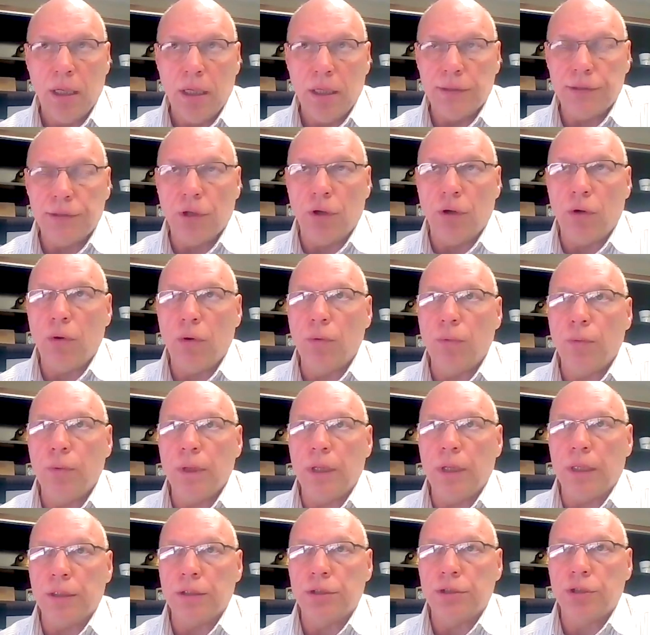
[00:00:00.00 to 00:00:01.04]
So
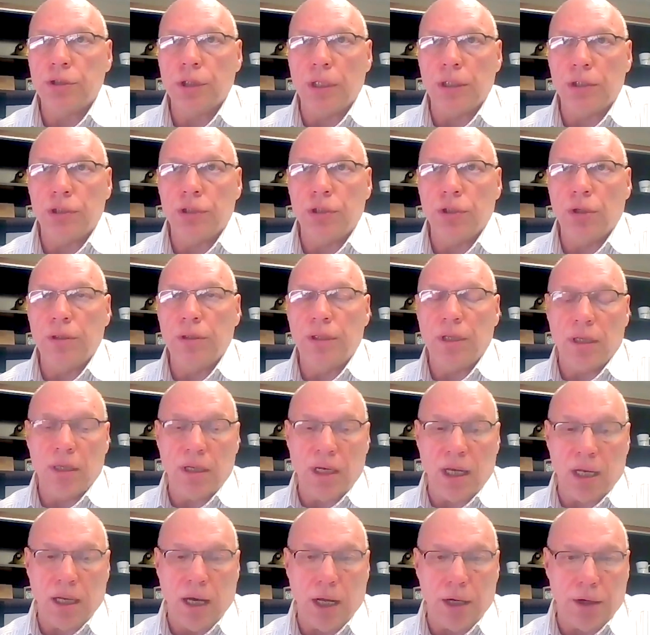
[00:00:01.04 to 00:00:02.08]
should the
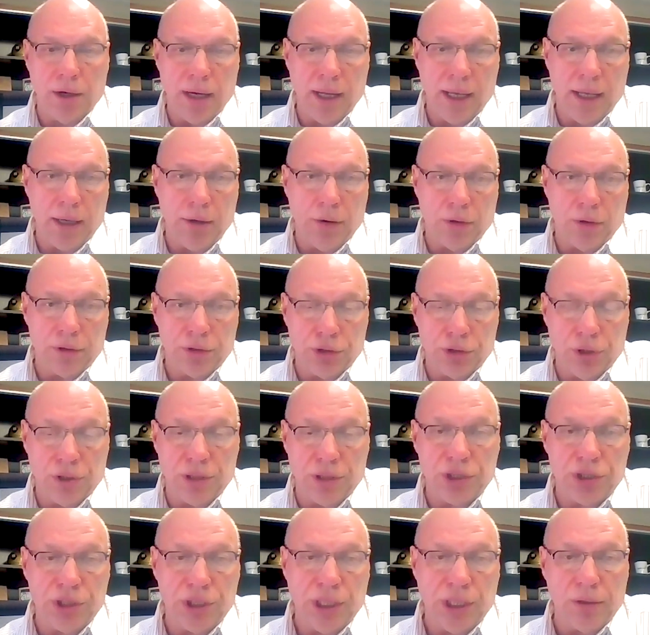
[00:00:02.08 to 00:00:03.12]
cutter head or should the
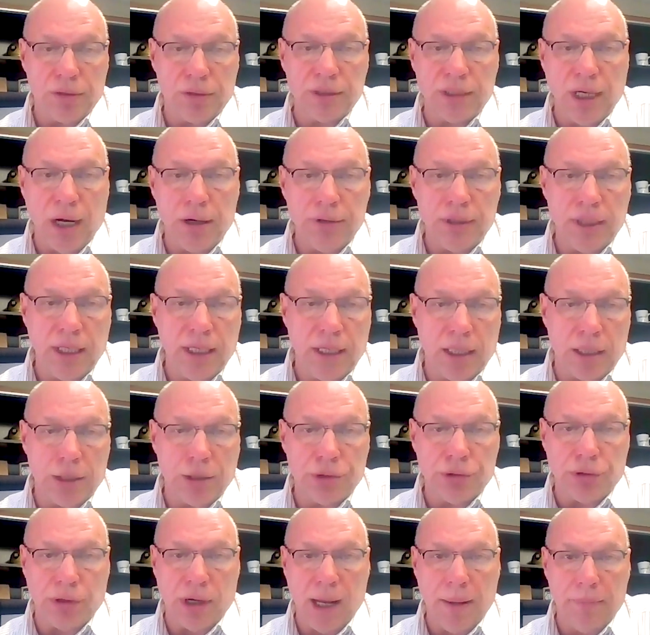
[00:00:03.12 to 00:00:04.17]
shield start to get
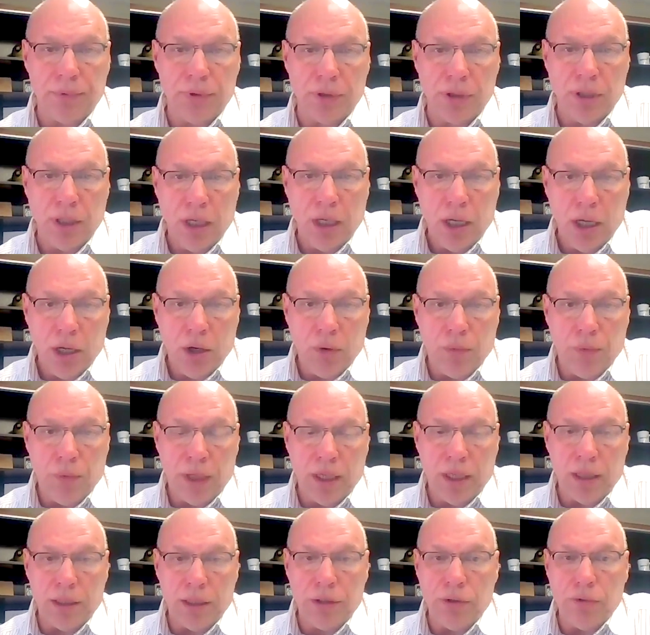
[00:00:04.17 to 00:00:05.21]
entrapped, we
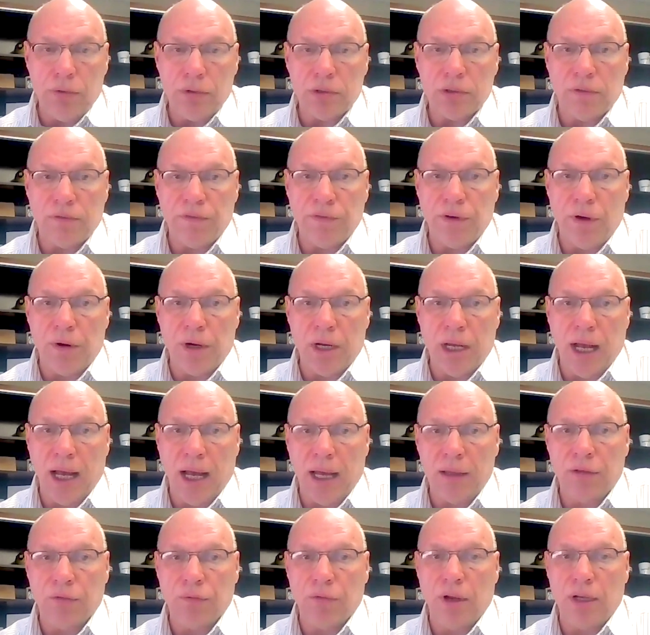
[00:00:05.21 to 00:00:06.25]
can induce a very
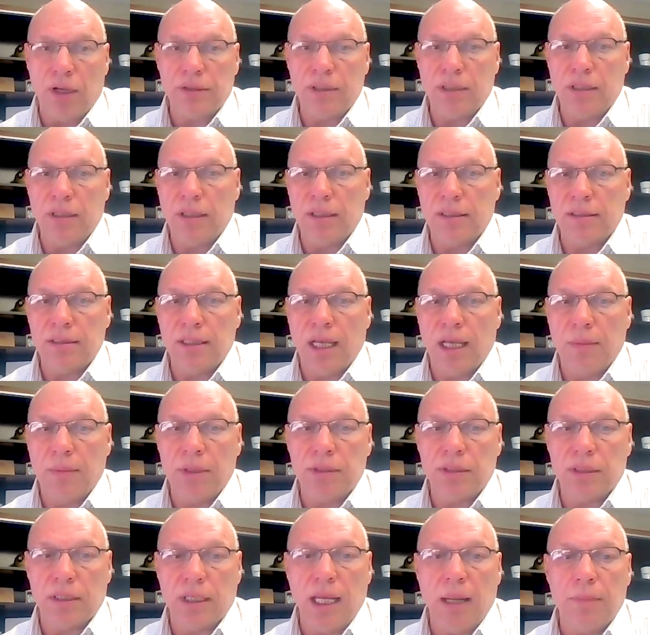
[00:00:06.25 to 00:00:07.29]
high thrust into the
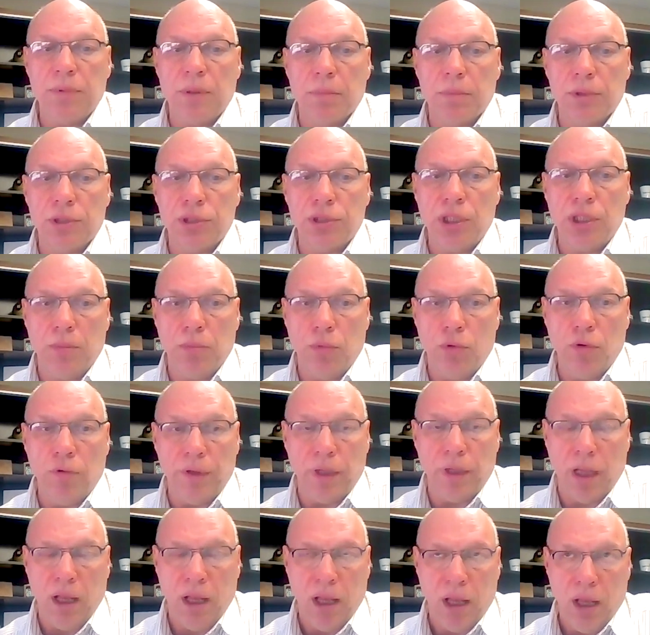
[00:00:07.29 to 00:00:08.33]
segments and keep the machine
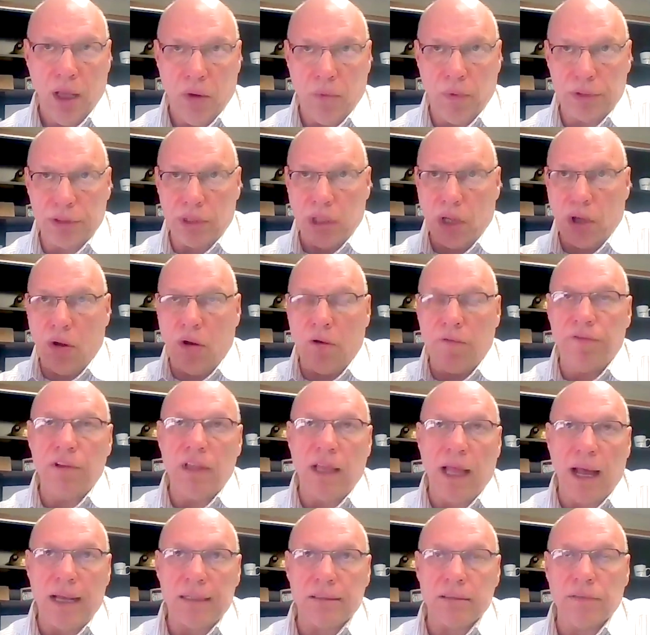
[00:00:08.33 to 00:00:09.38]
moving. But the whole
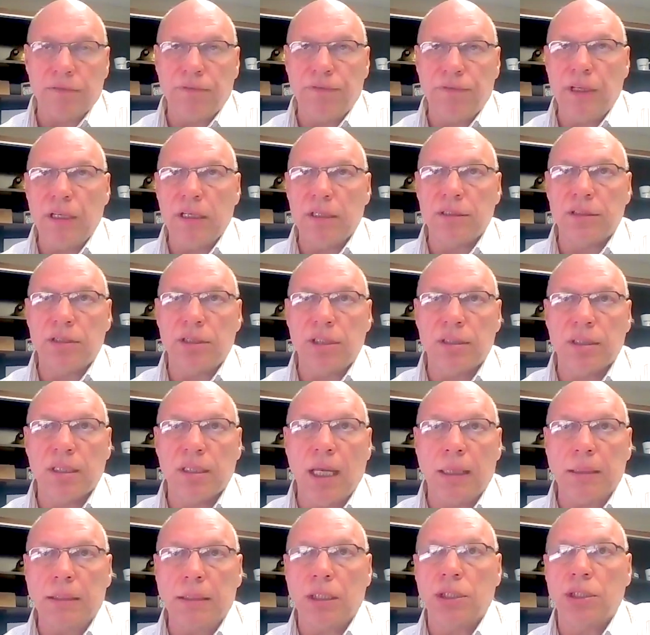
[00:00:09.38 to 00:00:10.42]
philosophy is just
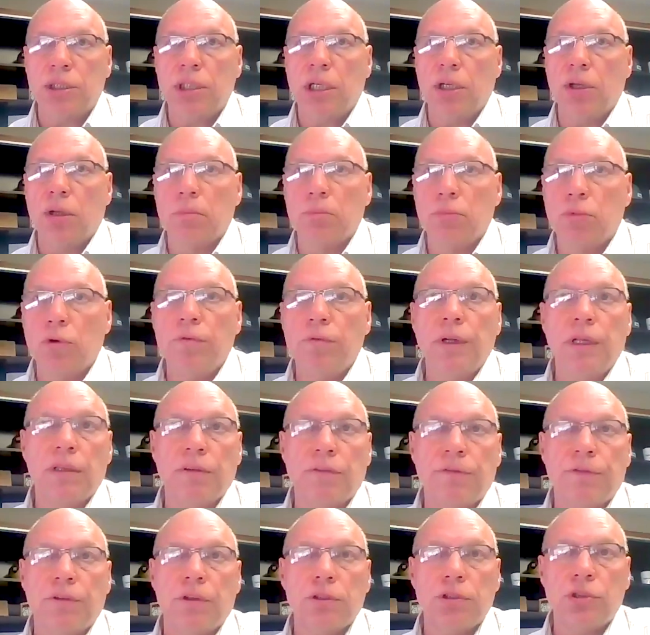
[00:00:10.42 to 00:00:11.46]
get the shield moving the
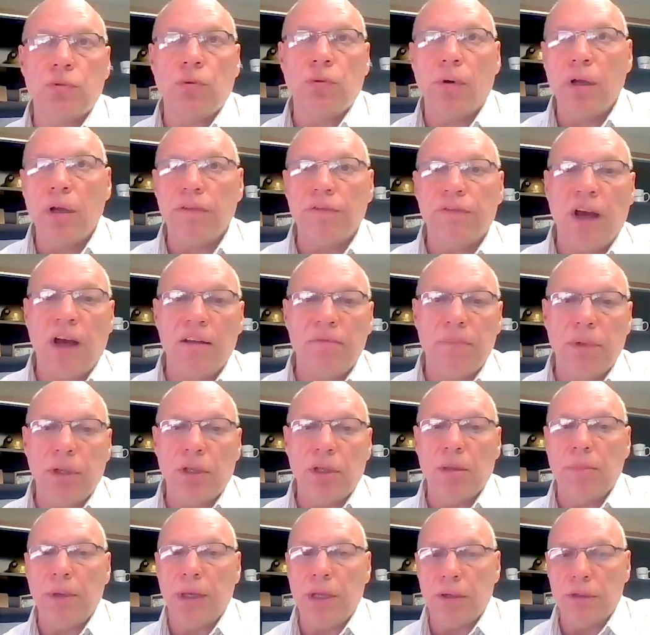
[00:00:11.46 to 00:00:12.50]
first 25
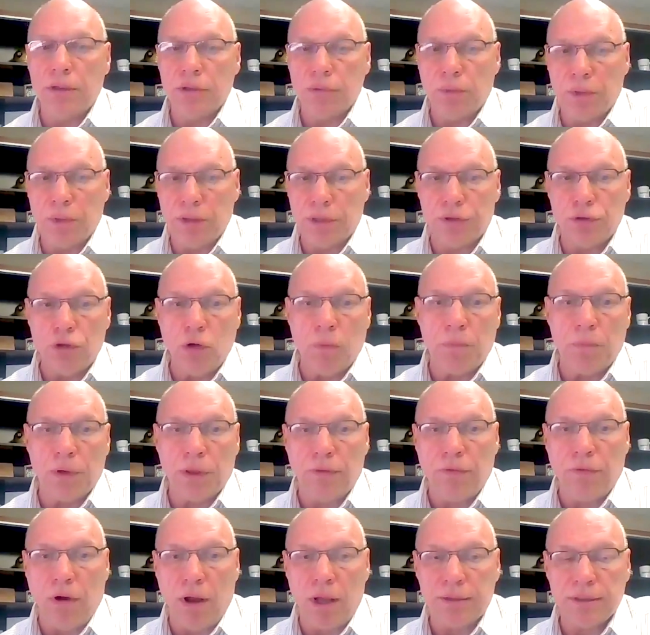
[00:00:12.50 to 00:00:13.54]
millimeters with the super
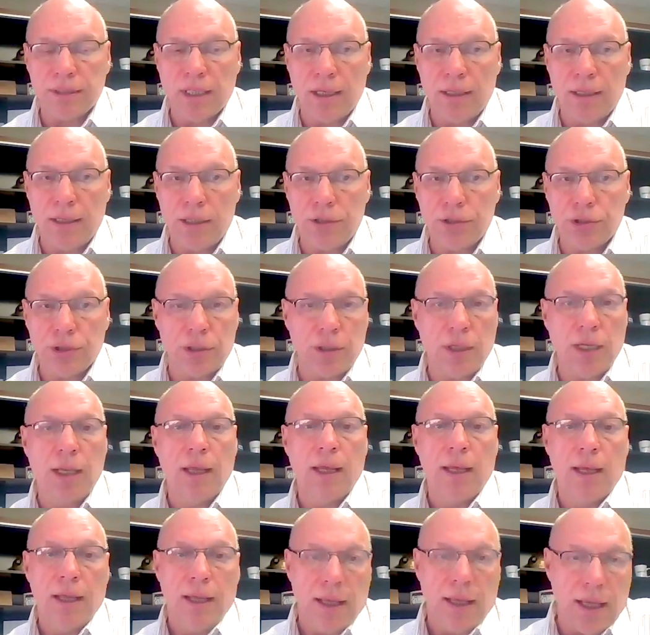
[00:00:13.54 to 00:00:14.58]
thrust condition,
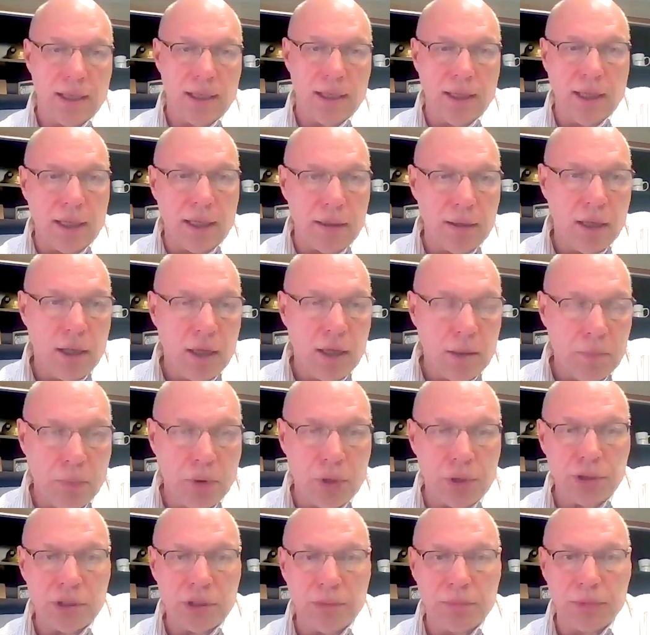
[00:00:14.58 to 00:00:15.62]
and then
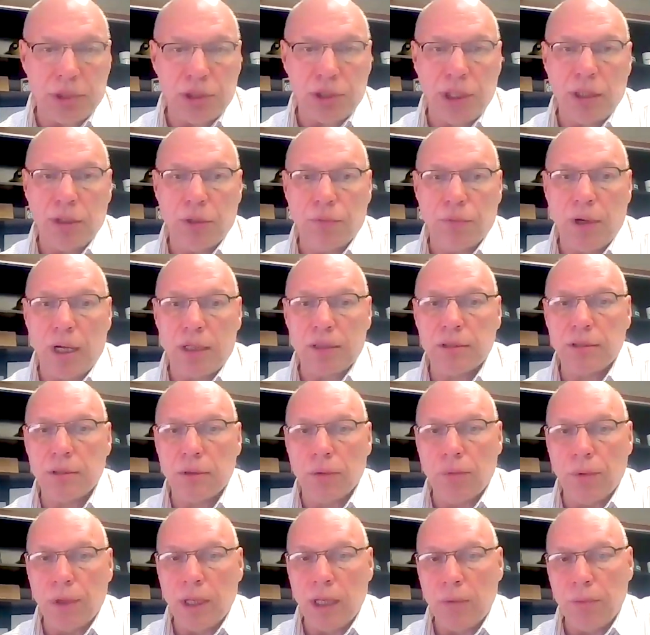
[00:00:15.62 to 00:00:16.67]
push the machine the rest of the
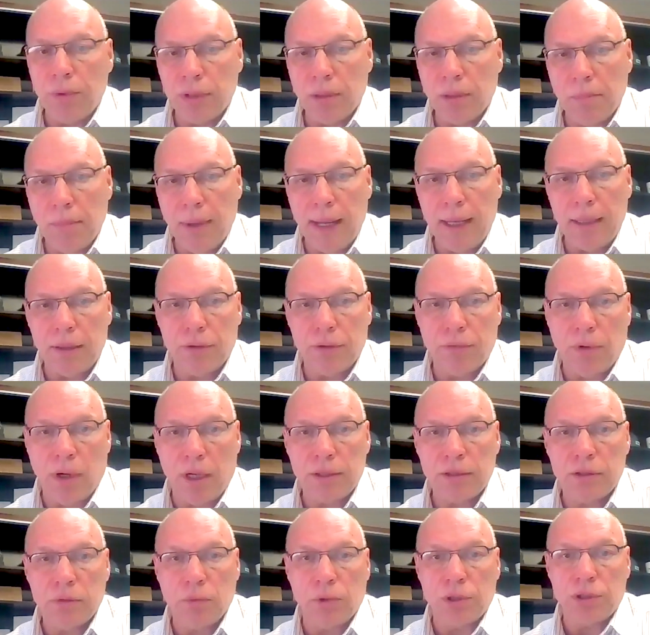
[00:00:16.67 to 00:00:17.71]
way with the main
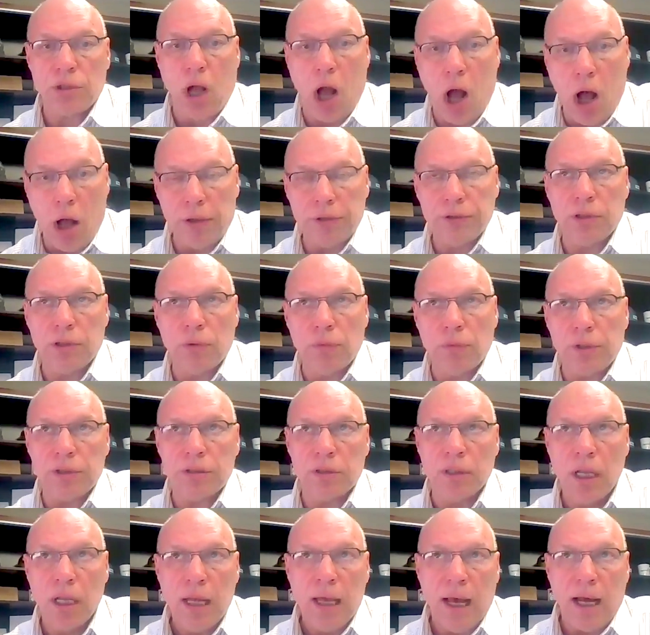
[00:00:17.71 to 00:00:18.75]
thrust, which also
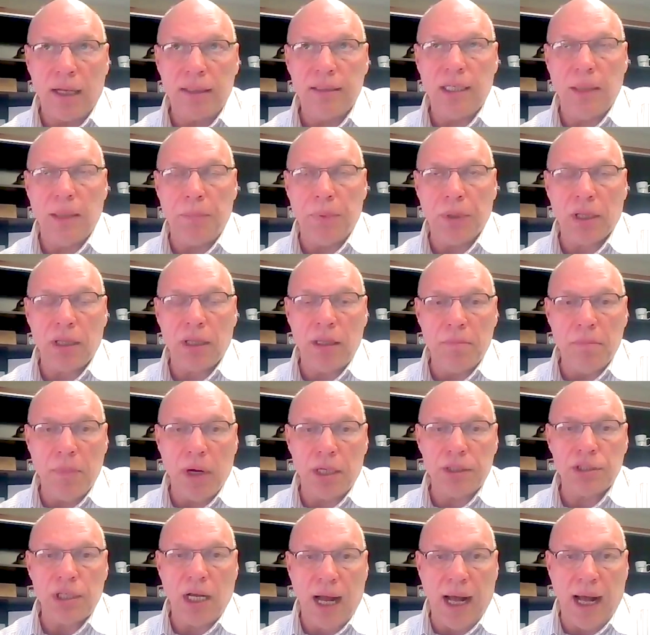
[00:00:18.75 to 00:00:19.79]
was typically
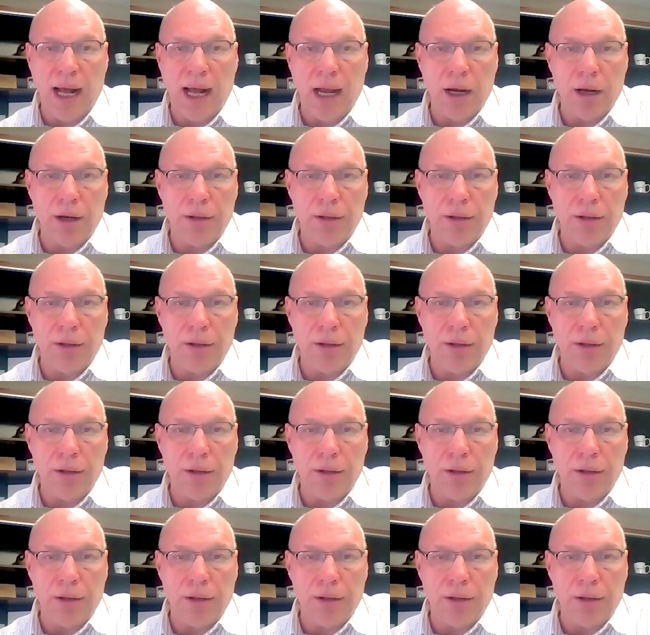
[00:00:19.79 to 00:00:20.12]
much higher